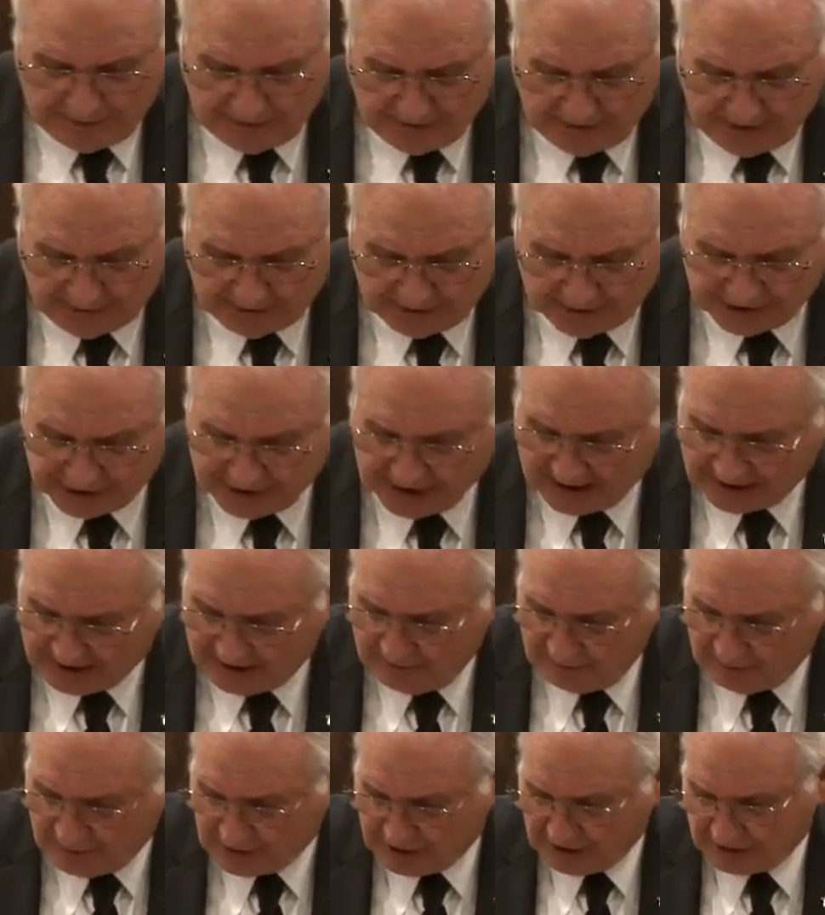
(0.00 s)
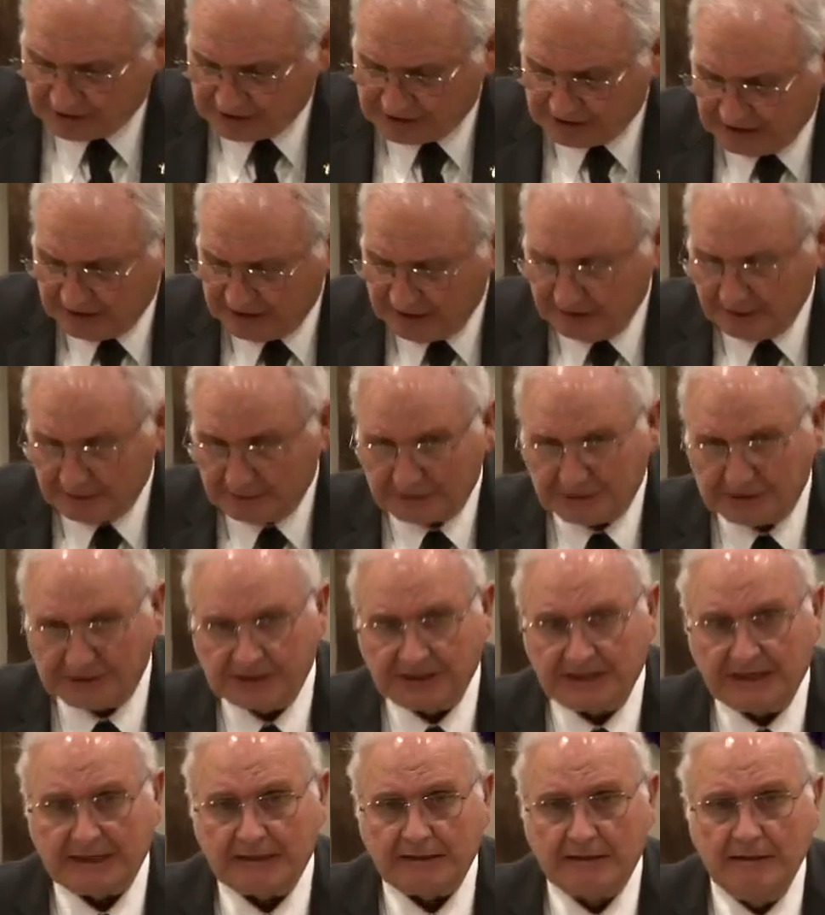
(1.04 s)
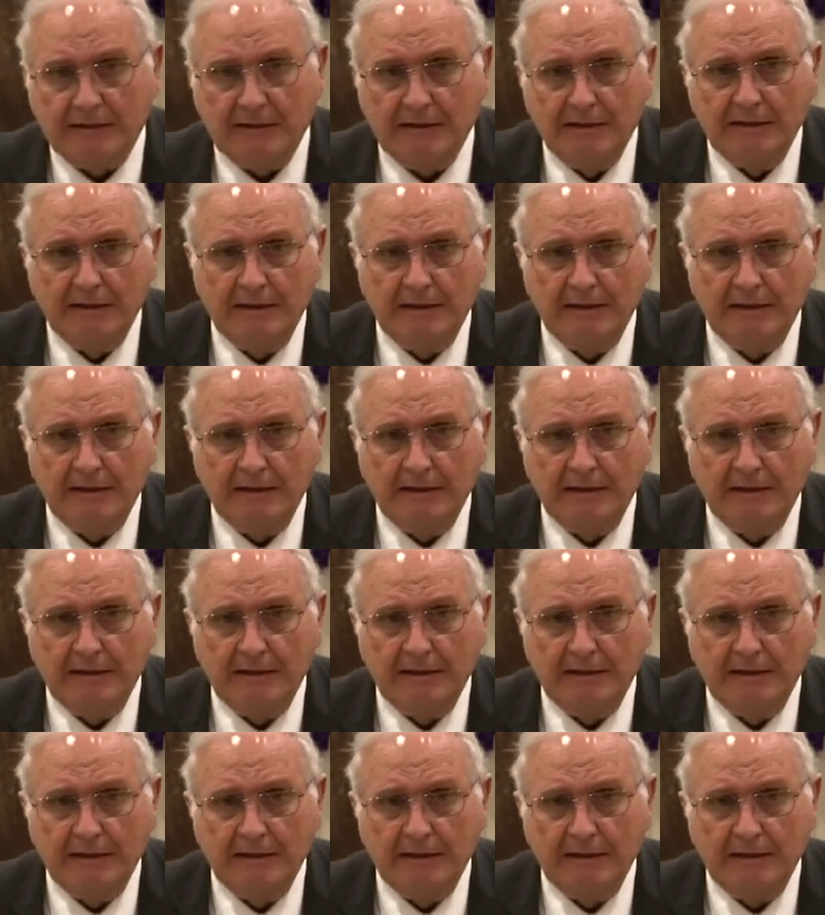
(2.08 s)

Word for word: do they reject him because he healed the sick?